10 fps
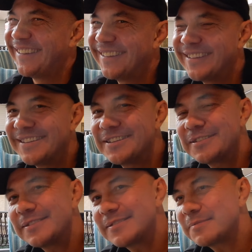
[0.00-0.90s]
But good to
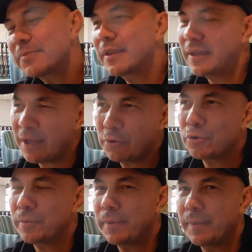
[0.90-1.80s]
be back, huh? Yeah,
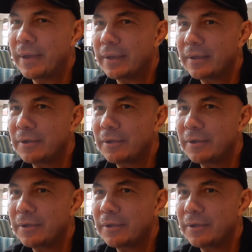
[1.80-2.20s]
good to be back.